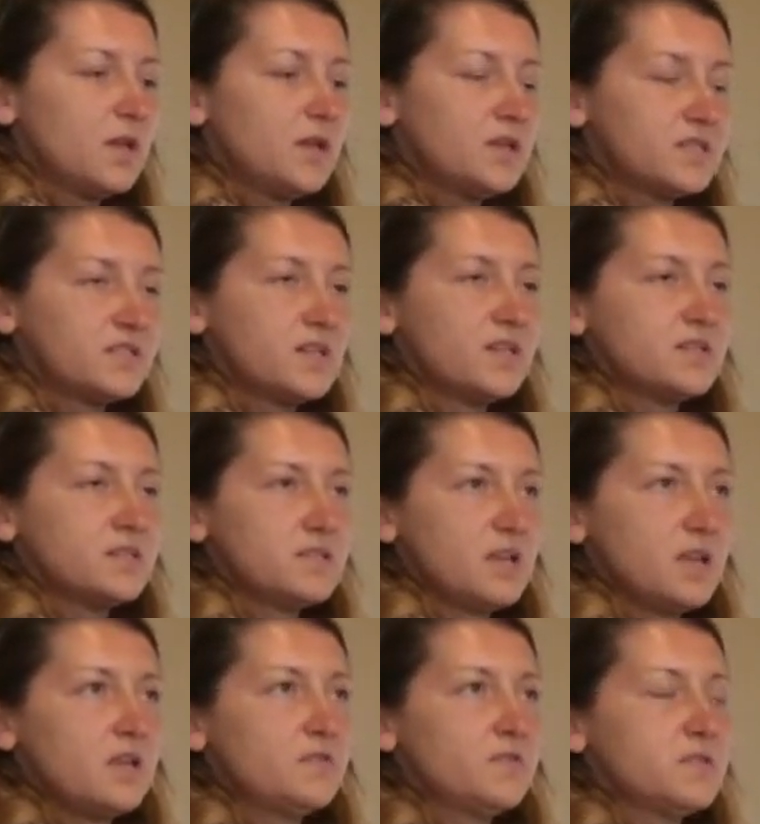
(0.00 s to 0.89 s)
it's not
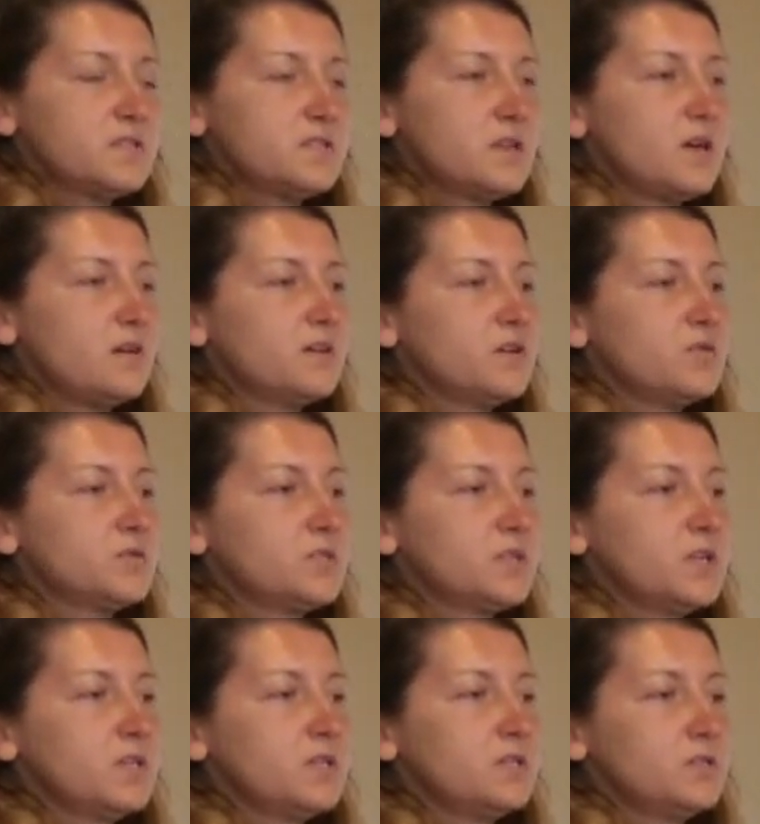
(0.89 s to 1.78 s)
safe, it's dark
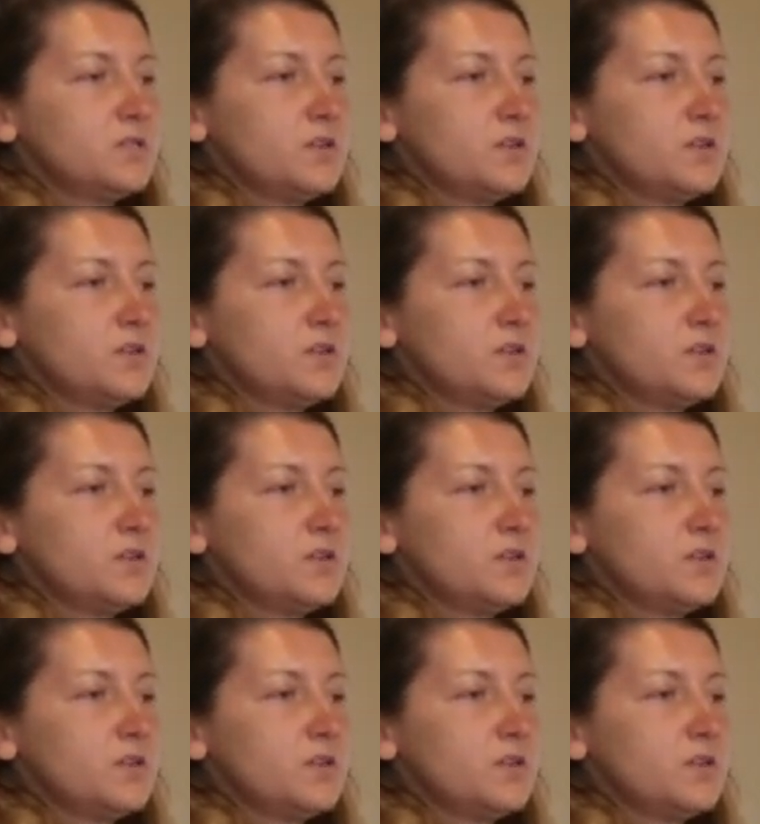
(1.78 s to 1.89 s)
outside,